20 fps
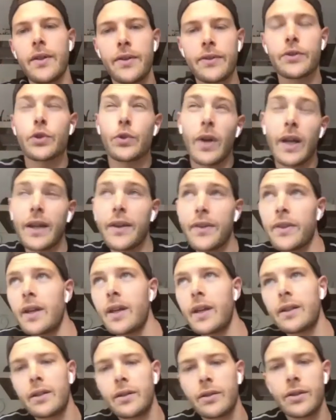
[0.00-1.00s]
strength
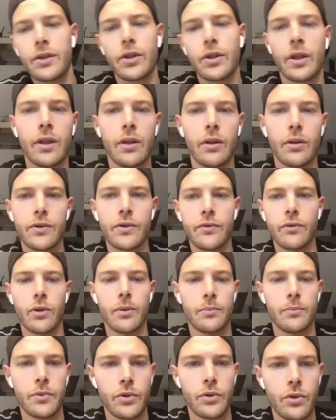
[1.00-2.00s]
and conditioning coach
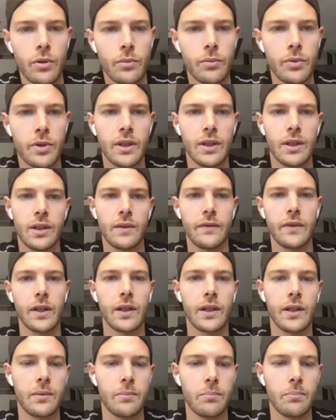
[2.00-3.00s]
from Germany, living
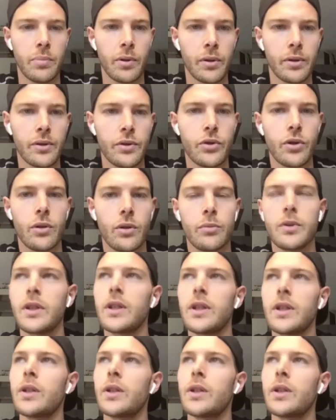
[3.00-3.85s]
in Bonn, Germany,